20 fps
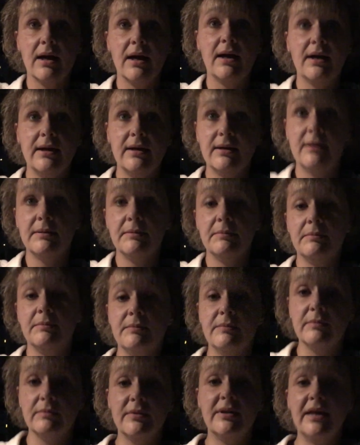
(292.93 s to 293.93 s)
um,
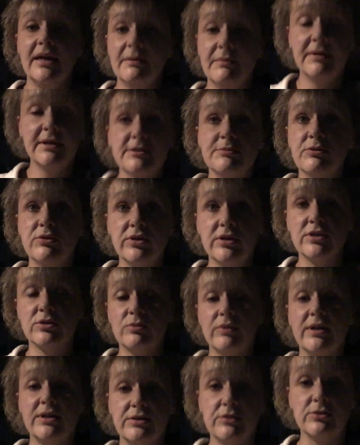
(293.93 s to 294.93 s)
yeah, my smoothie is
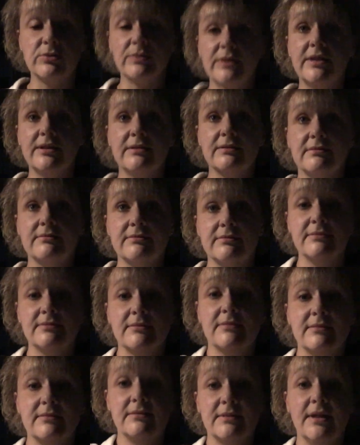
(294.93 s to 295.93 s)
way too sweet.
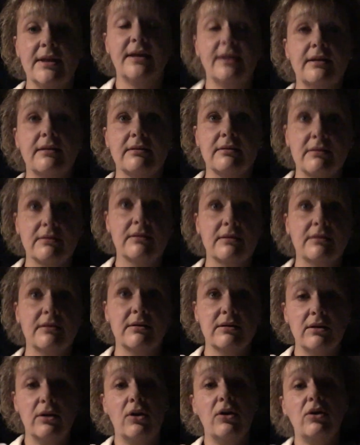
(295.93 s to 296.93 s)
Like,
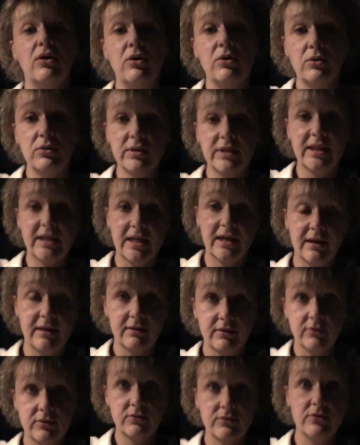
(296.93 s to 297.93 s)
holy
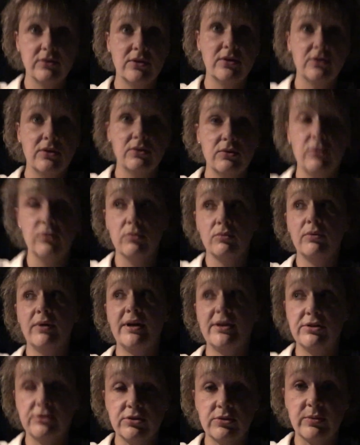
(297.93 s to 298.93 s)
cow, way
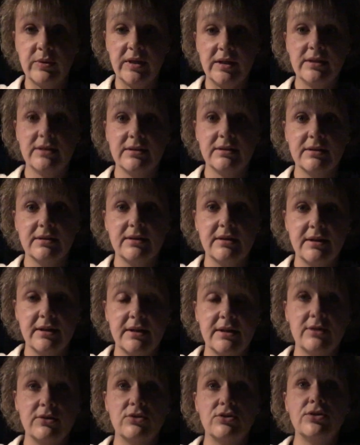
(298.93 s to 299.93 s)
too sweet.
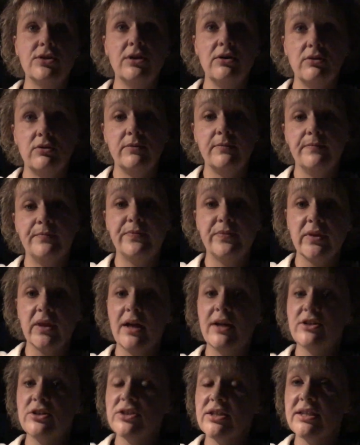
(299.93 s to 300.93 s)
So,
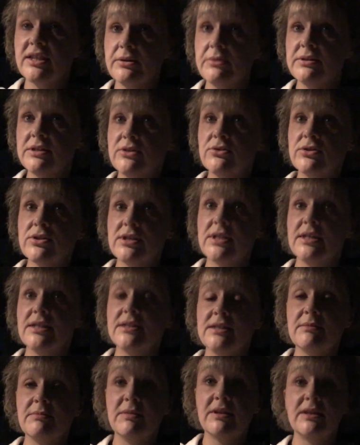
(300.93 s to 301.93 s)
I just thought that was interesting and
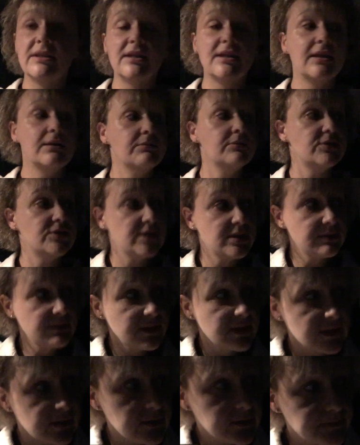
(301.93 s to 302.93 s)
something that I would share
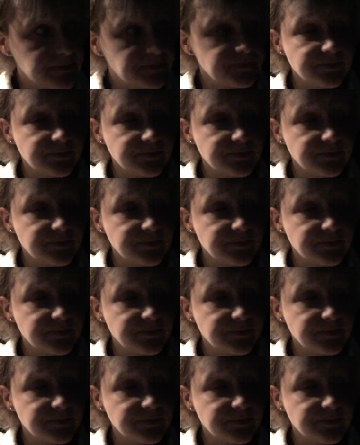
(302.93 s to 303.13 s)
with you.